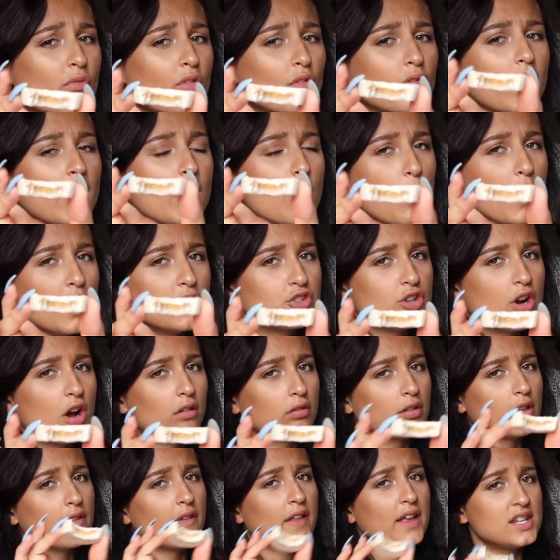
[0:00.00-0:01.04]
like white
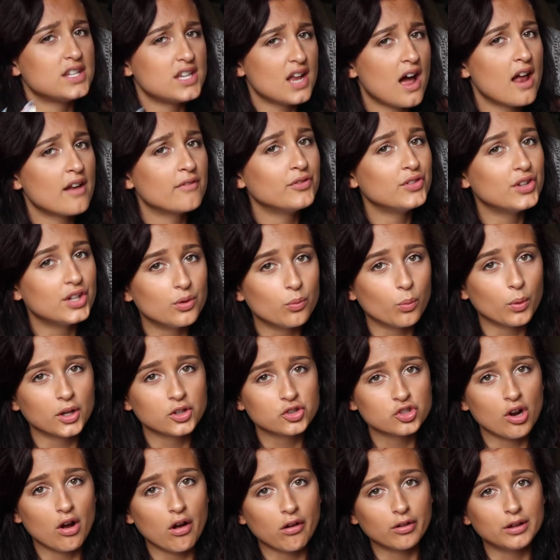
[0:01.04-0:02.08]
chocolate, like non-vegan
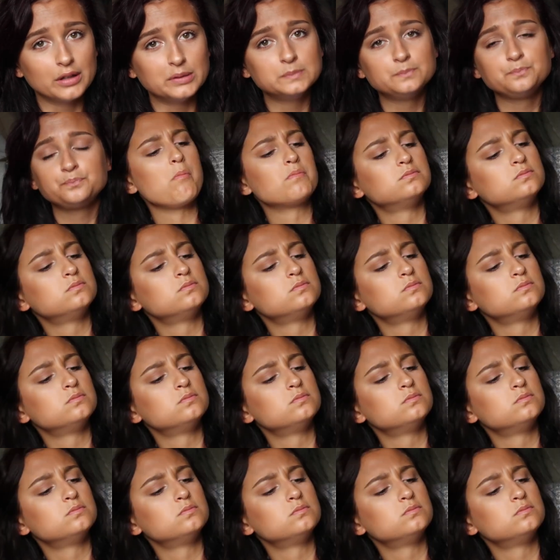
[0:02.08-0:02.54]
white chocolate.